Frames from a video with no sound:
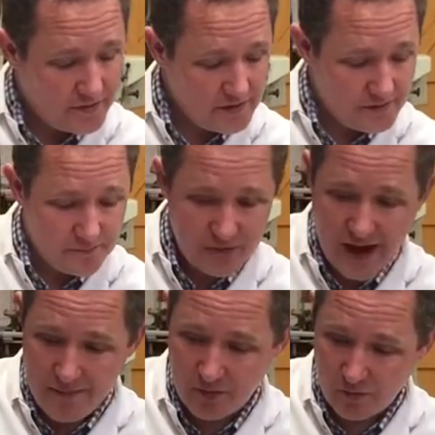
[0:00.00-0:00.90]
think the
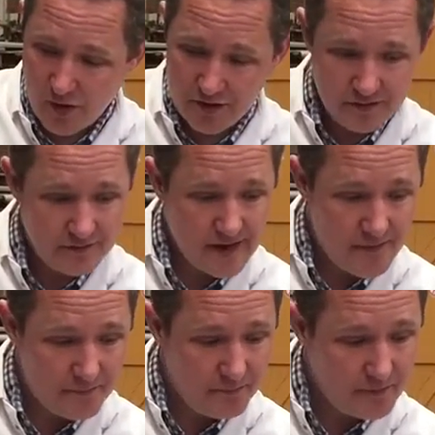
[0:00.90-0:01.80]
apple one,
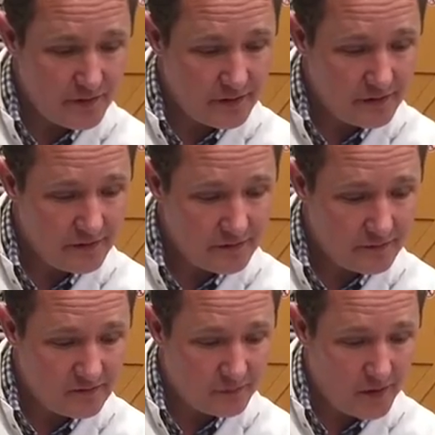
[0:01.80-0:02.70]

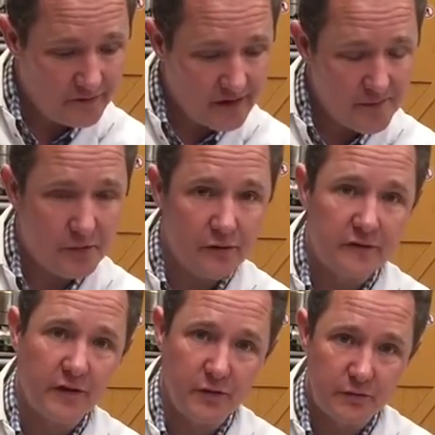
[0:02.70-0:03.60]
the spiced apple,
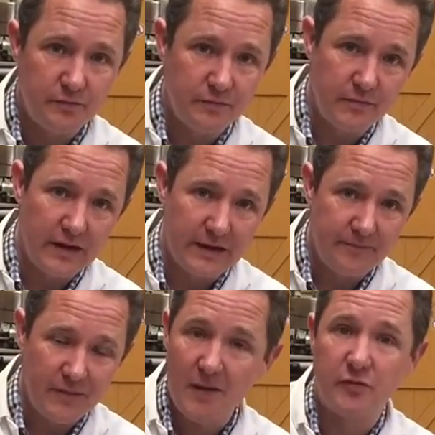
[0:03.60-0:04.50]
so
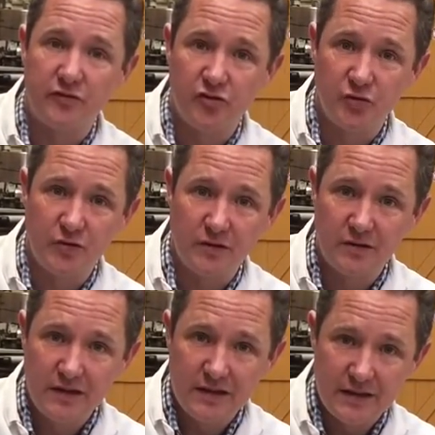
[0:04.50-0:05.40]
apple strudel,
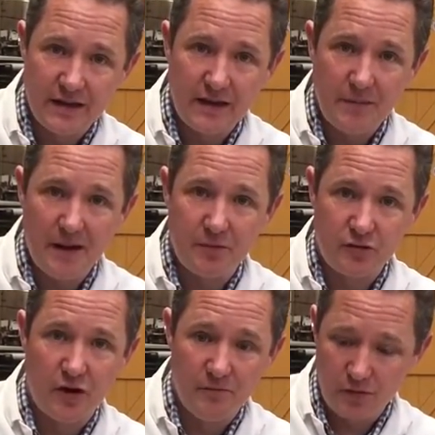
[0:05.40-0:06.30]
apple
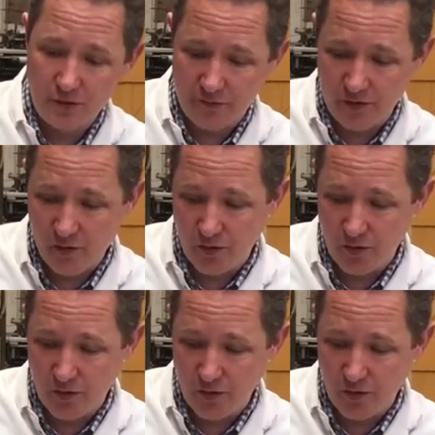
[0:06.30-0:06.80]
crumble, whatever we